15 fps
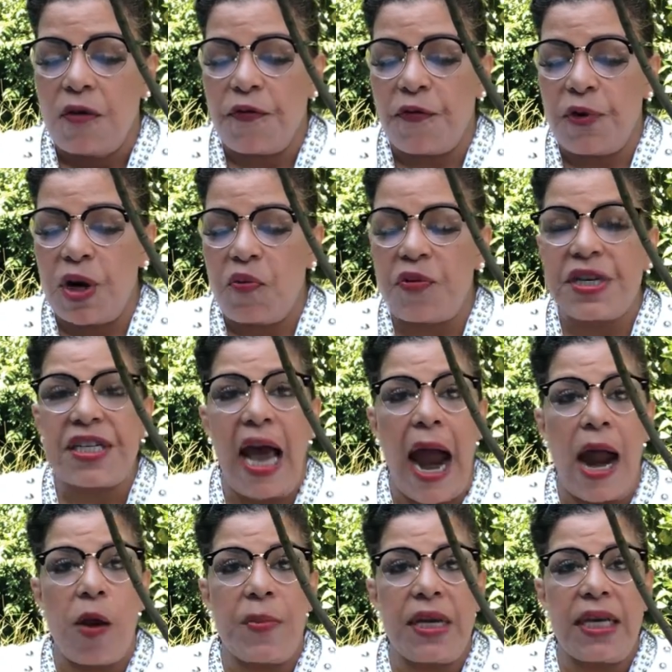free
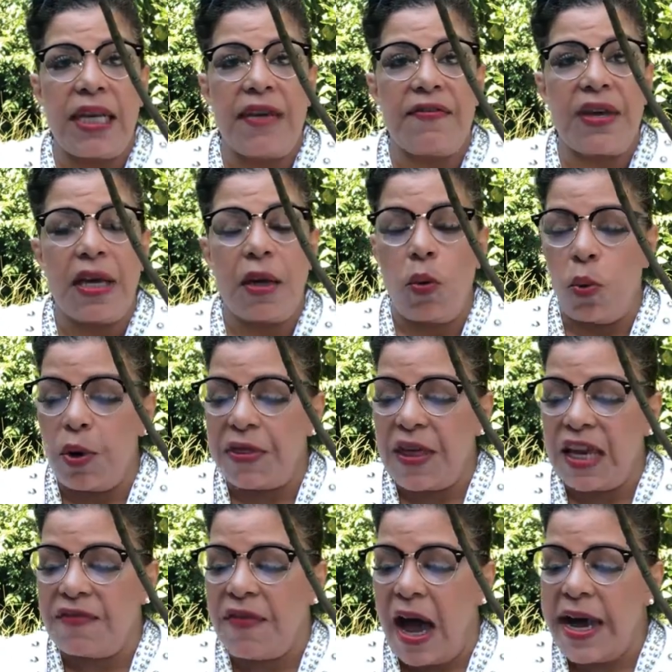retirement living with
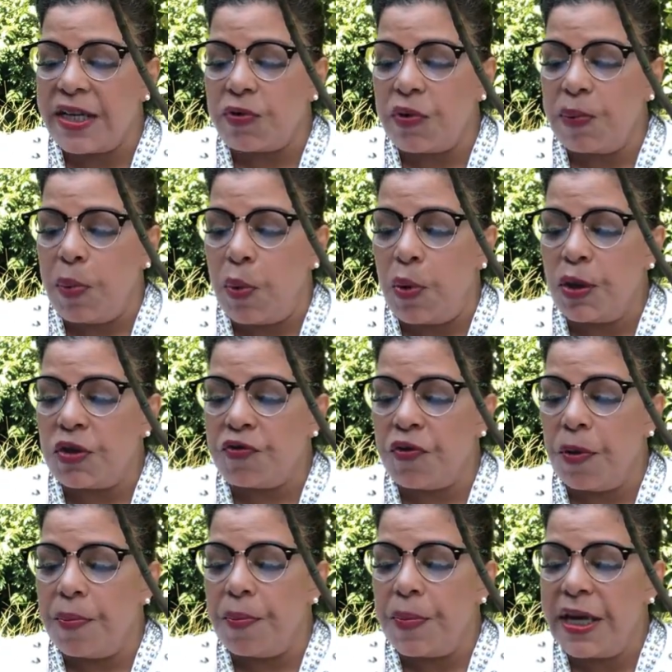advisory boards
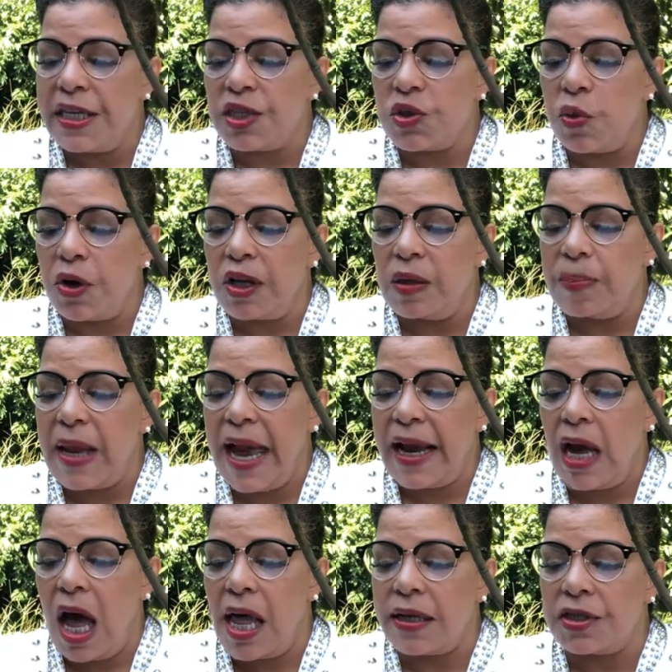from historically Black
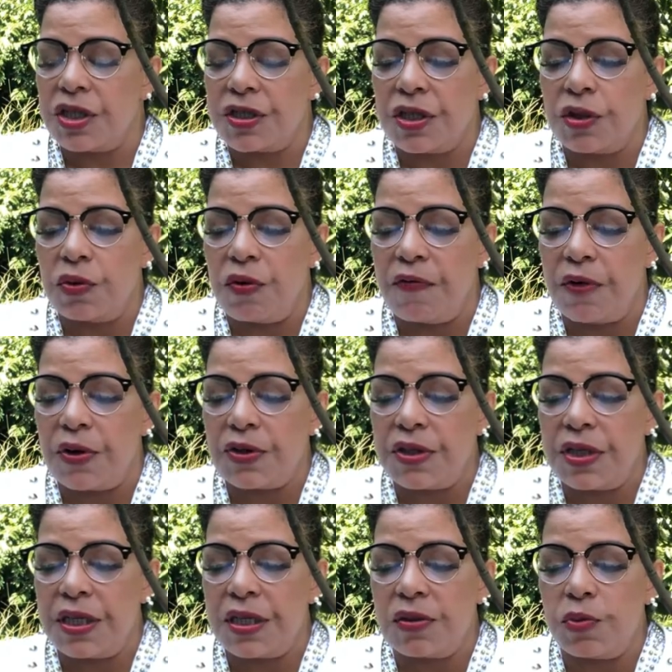colleges and
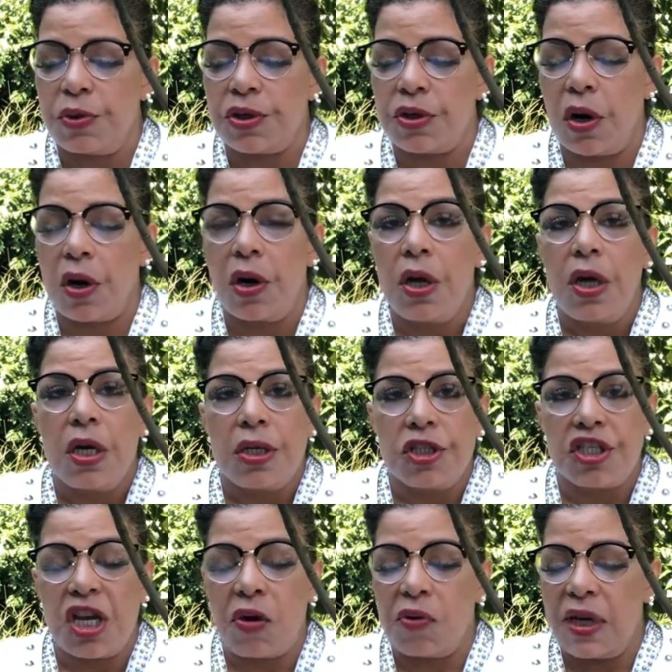universities, which are
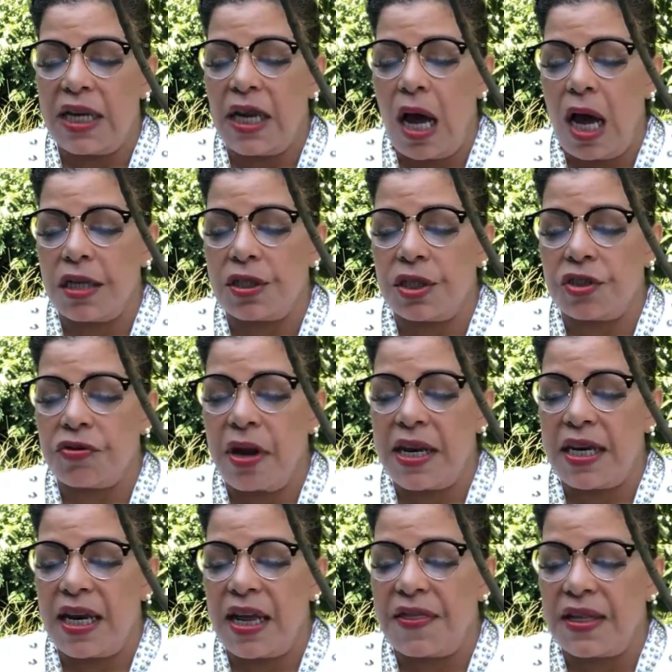generally
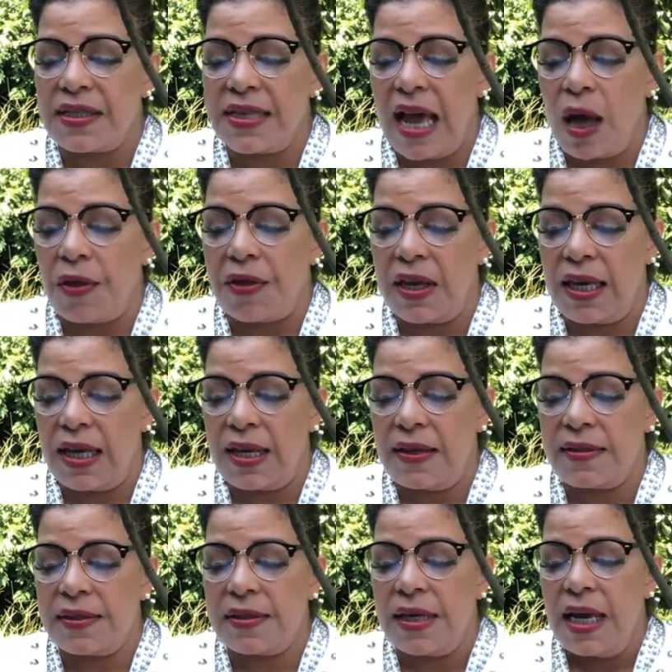concentrated in the
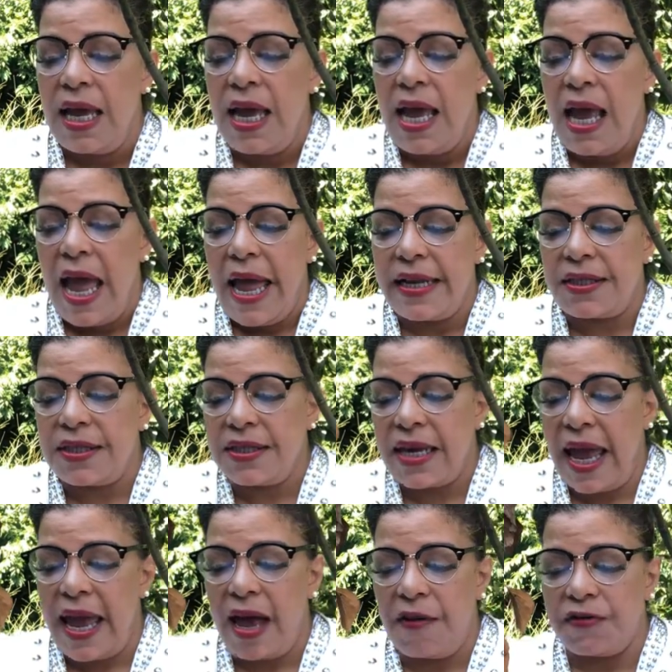Southeast and
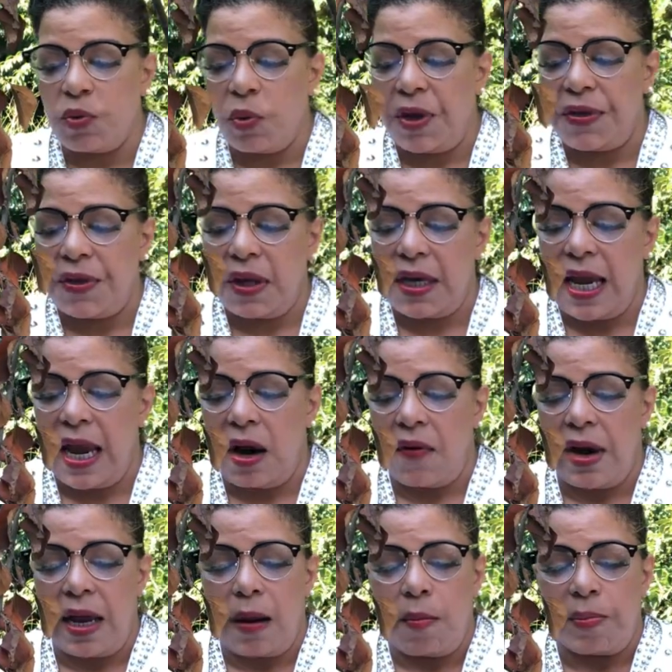staffed with
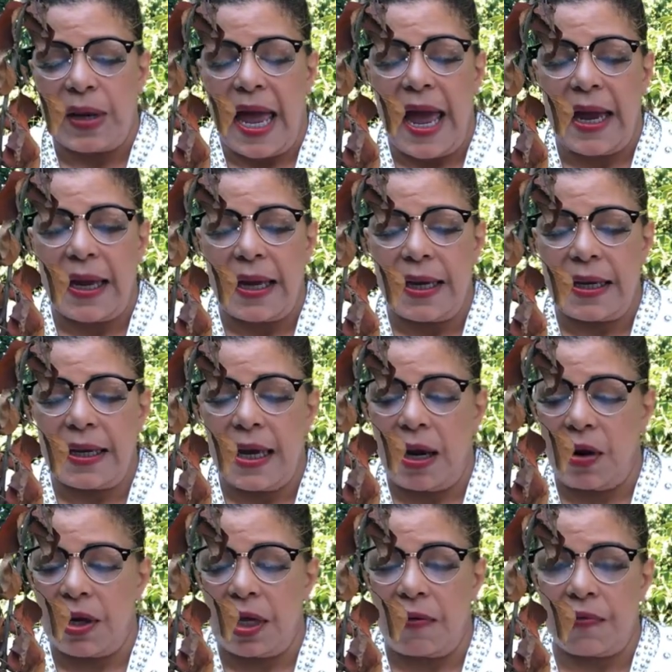caring Black
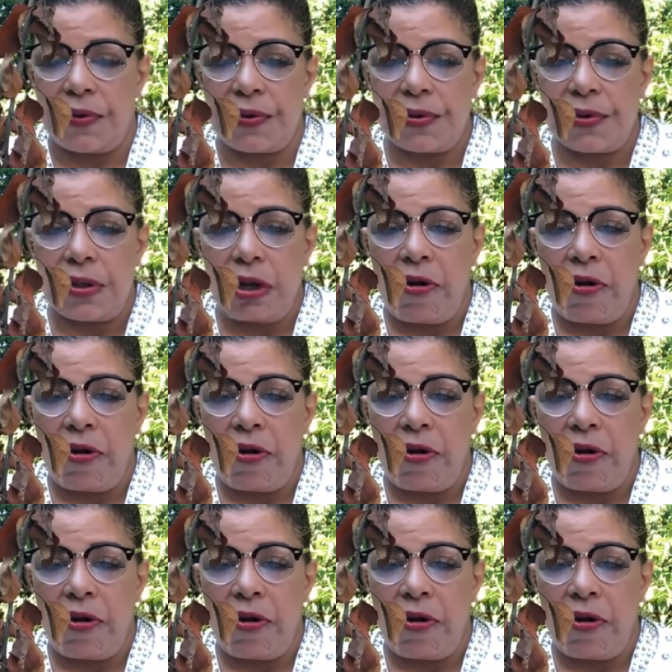caregivers.